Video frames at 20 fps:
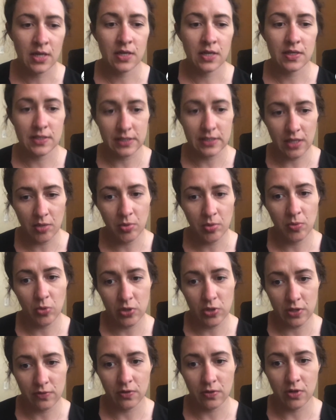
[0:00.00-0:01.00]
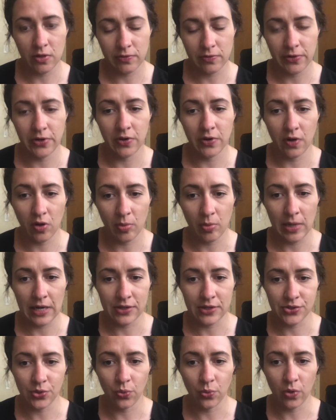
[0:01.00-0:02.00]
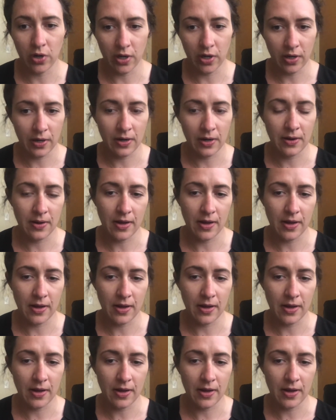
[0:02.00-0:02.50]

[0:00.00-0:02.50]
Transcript: it's going to be more difficult for you to go back to work